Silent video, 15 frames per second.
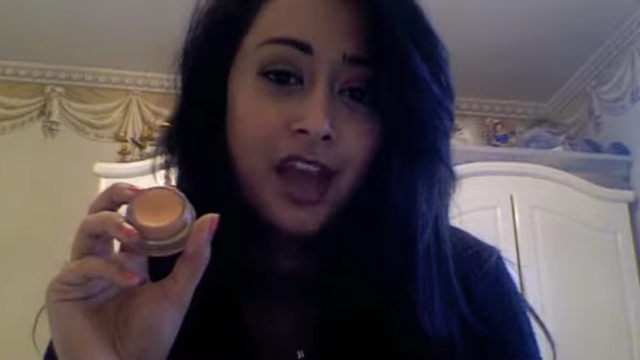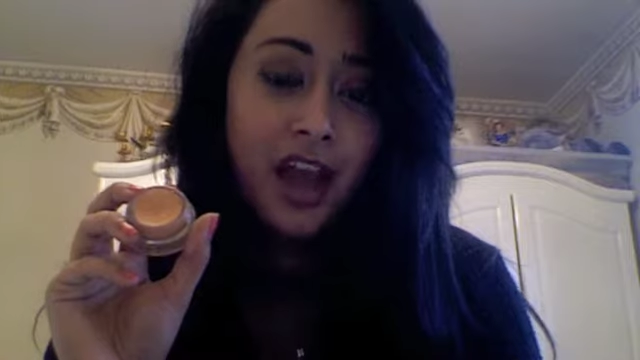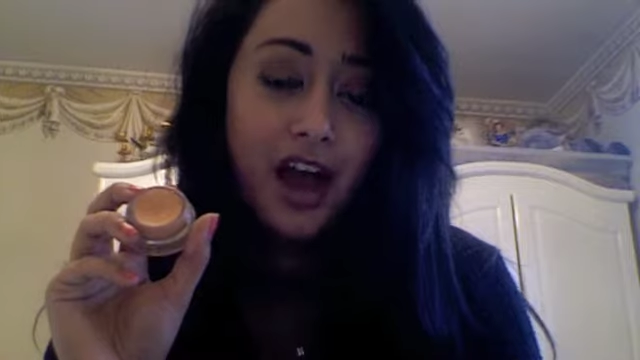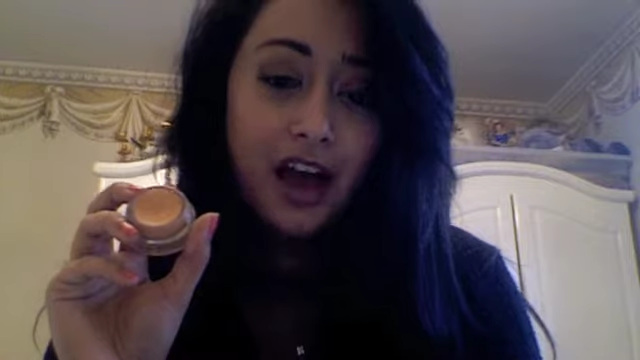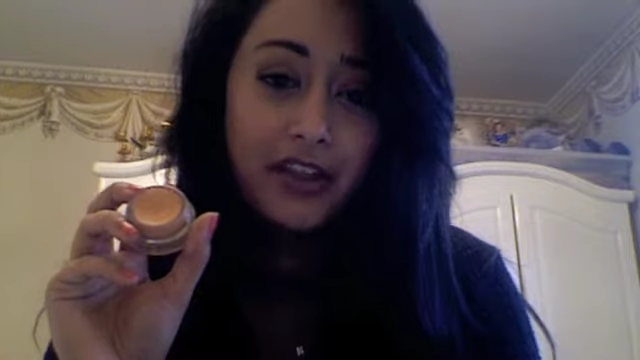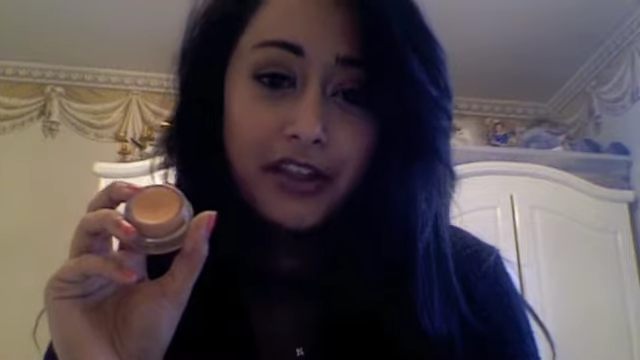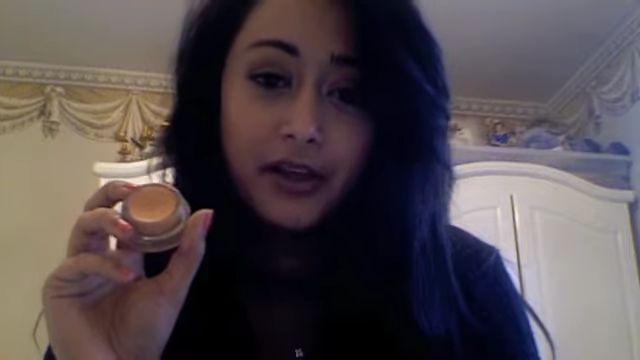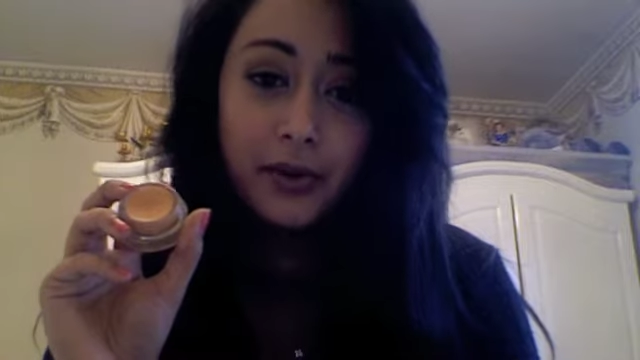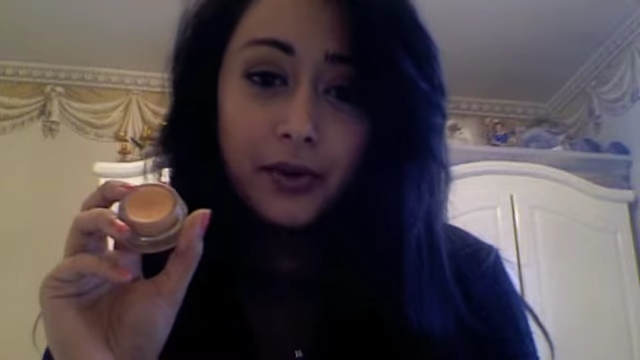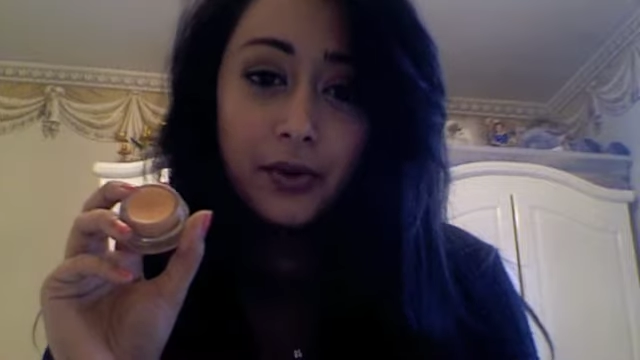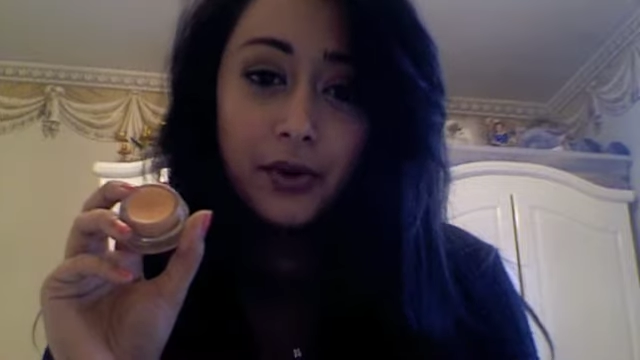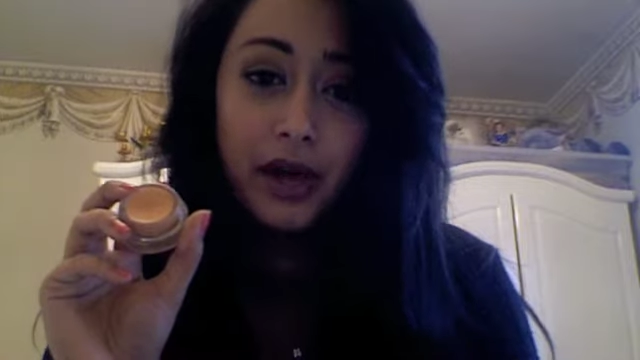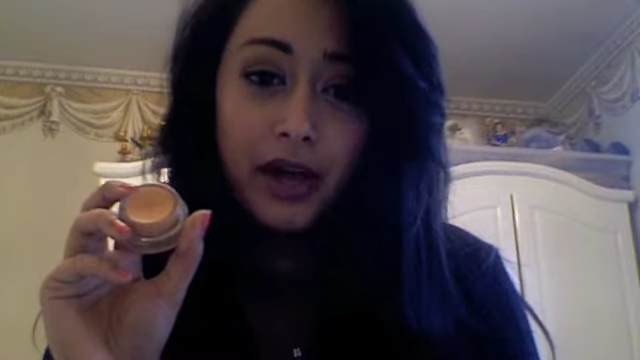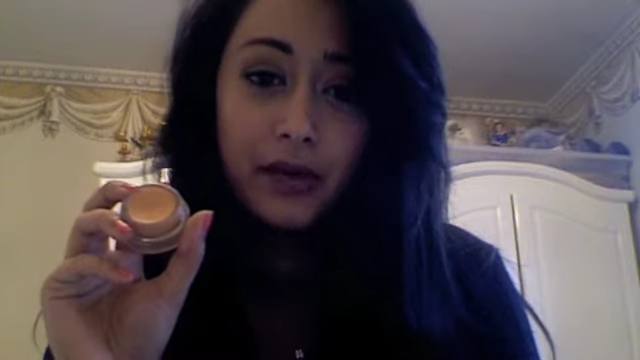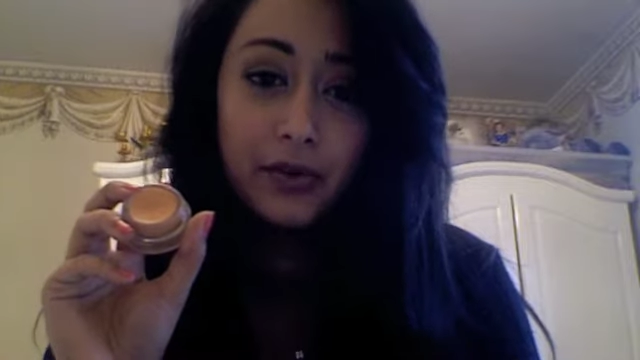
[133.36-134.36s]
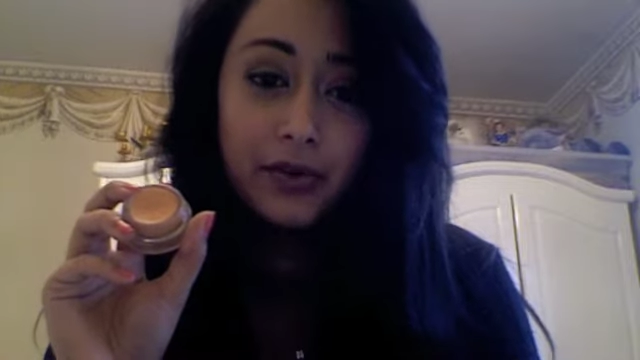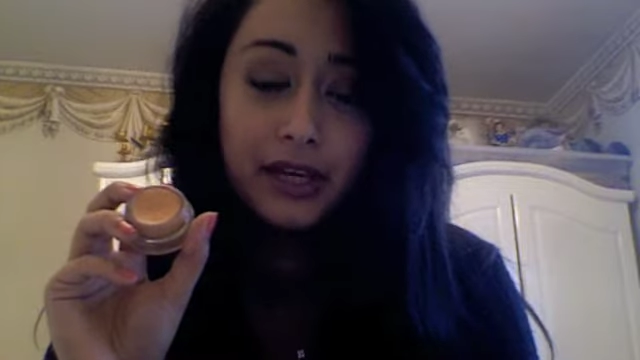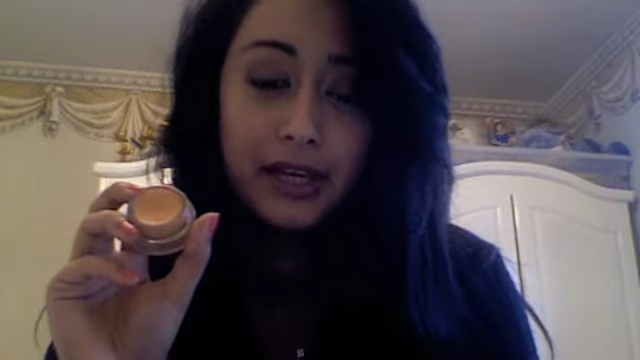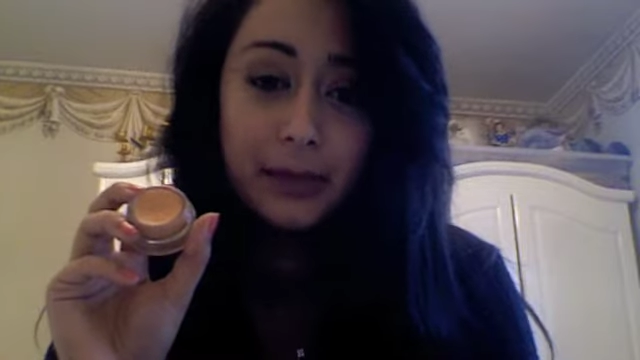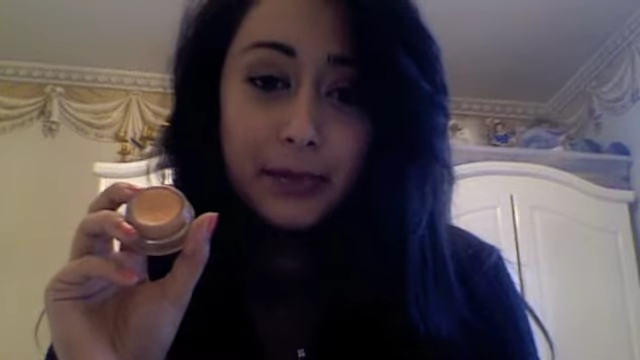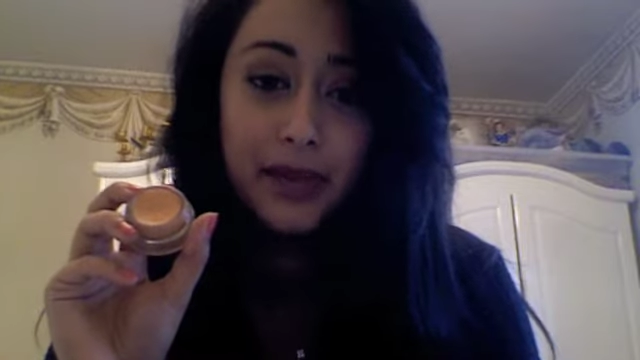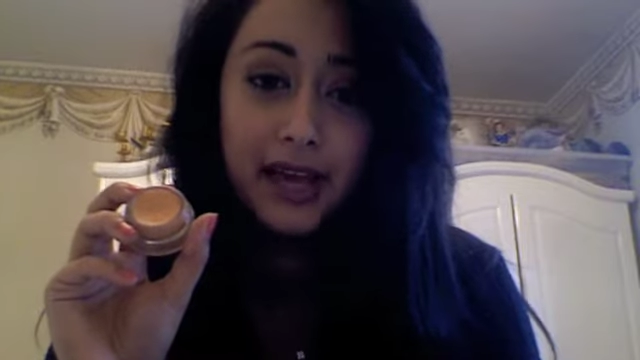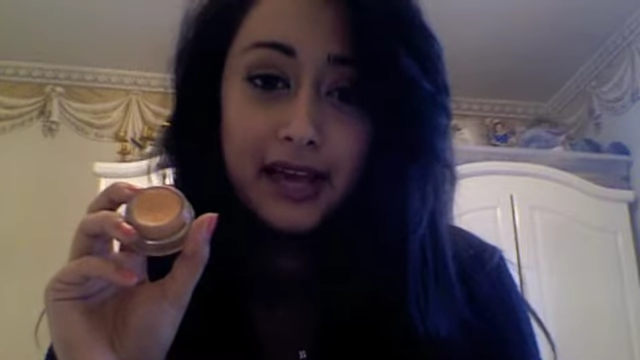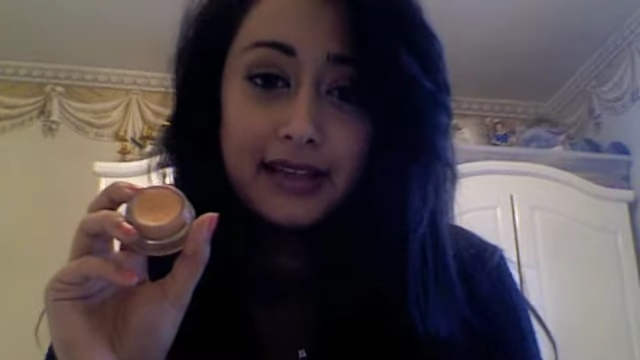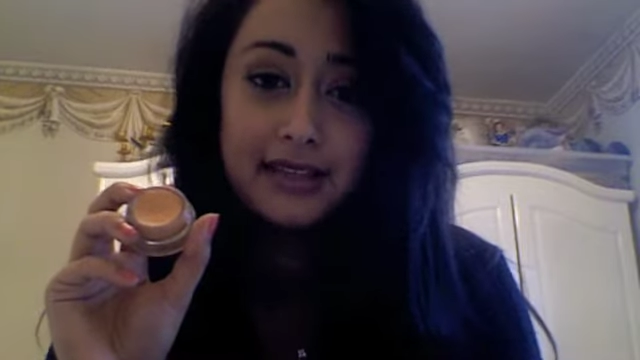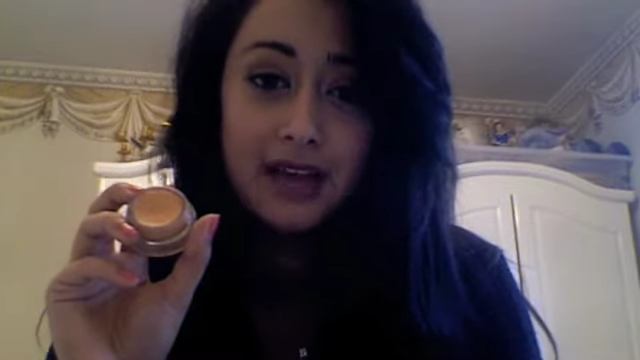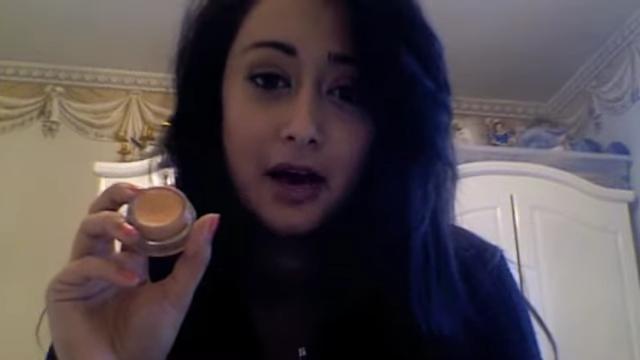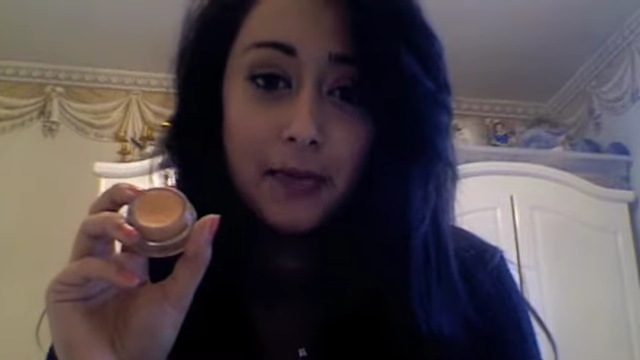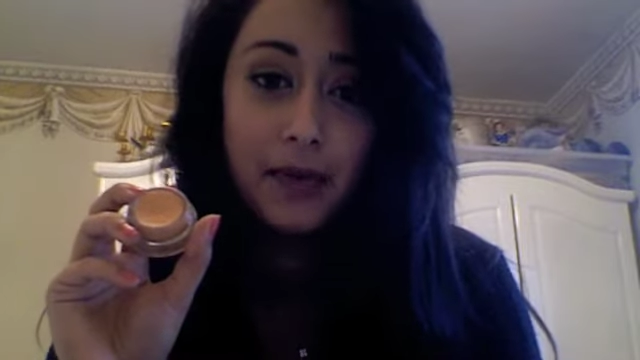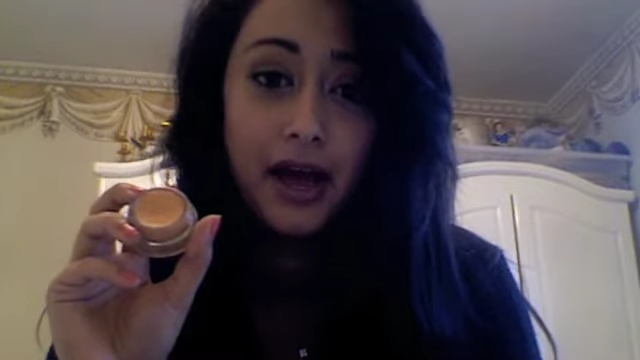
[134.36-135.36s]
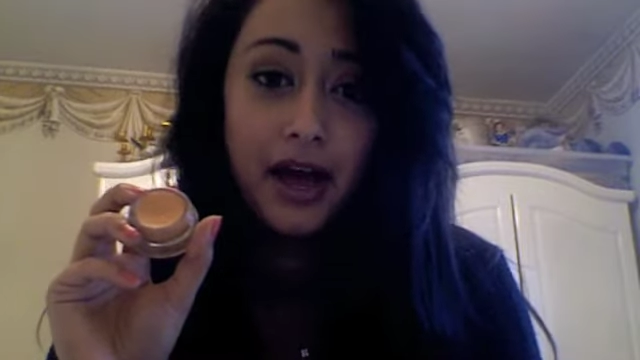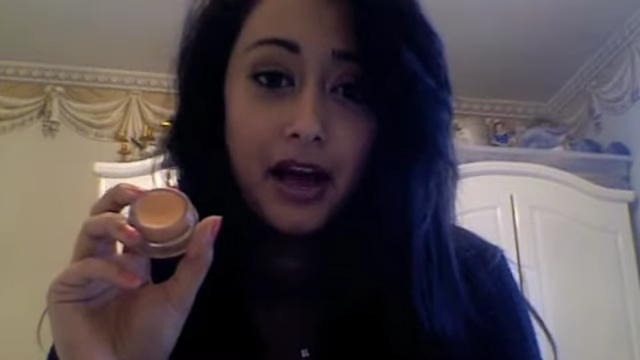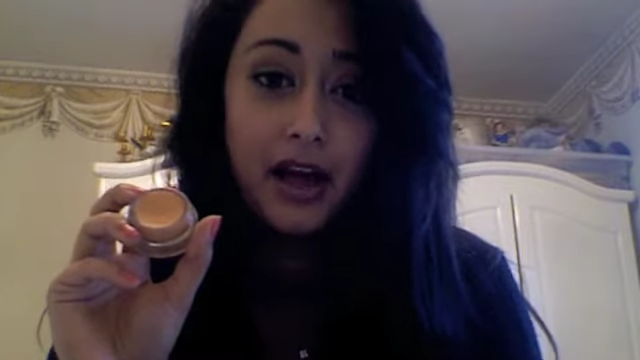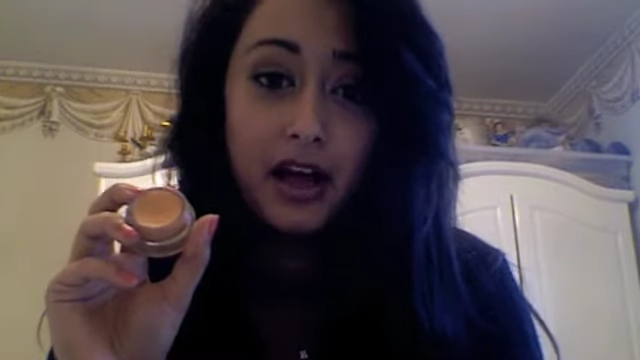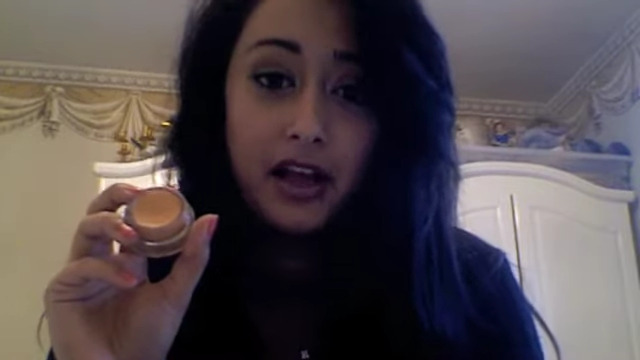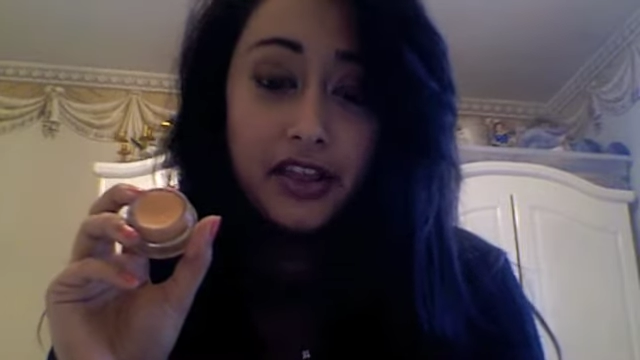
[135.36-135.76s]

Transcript: I think it really picks up uh,